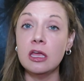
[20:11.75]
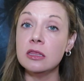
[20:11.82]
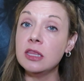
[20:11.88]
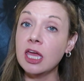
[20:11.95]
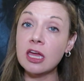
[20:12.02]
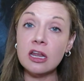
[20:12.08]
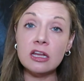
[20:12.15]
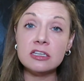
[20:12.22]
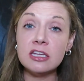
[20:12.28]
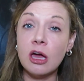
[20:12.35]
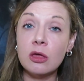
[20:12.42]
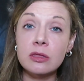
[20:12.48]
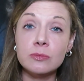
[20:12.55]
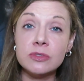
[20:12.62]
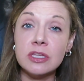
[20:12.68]
They're going to
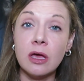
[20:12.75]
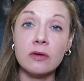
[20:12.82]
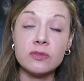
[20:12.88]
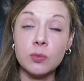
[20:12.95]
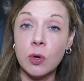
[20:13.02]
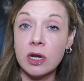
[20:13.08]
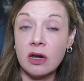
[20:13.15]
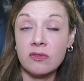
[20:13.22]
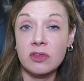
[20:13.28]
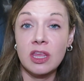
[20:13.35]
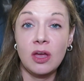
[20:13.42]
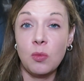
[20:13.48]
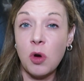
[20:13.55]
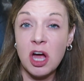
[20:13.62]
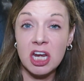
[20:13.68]
tell themselves whatever
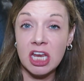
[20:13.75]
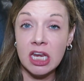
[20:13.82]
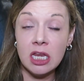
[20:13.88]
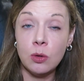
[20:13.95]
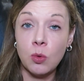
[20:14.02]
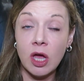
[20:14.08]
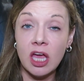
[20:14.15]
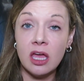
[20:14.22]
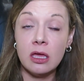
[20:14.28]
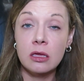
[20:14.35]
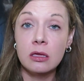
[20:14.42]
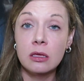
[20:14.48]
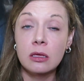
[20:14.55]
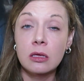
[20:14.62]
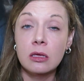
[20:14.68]
they want anyway.